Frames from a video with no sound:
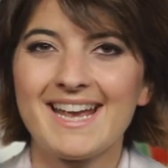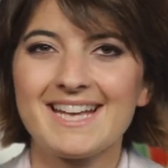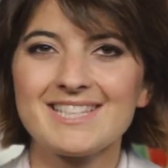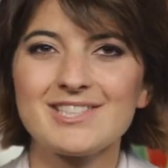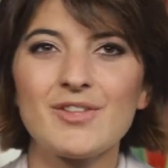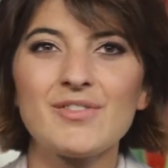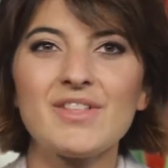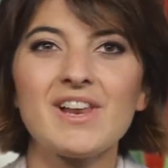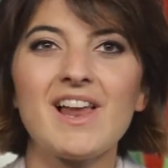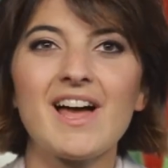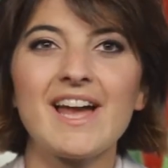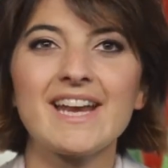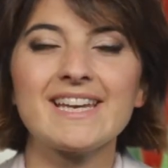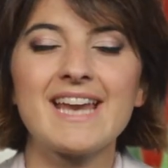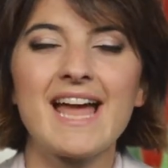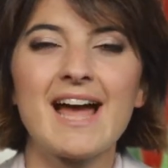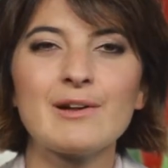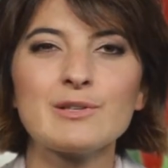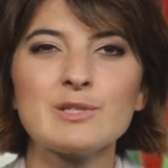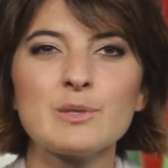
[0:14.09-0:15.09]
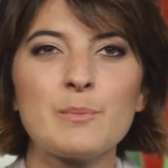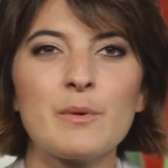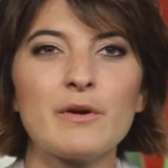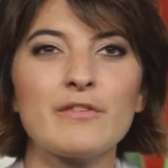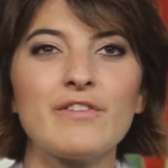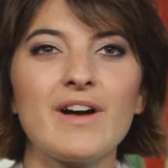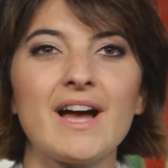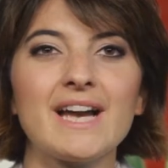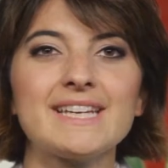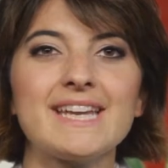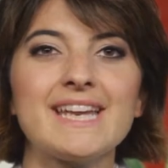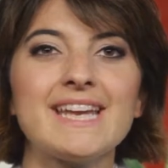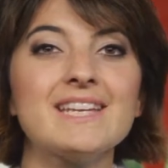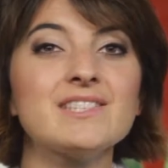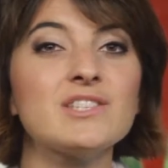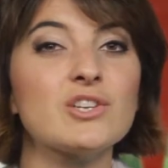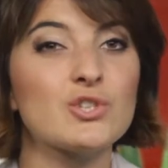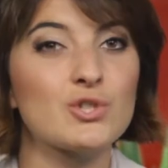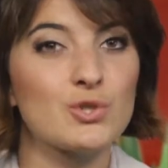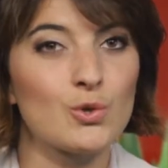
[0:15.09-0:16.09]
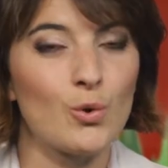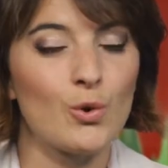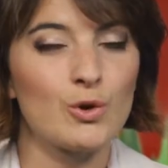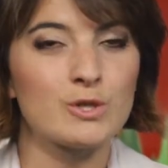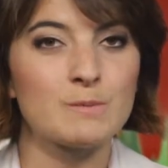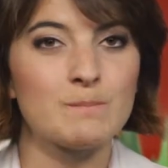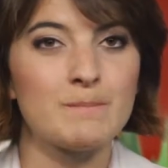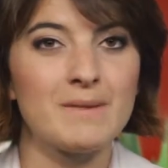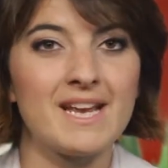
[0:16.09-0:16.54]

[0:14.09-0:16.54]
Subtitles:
is on the line now to provide his short,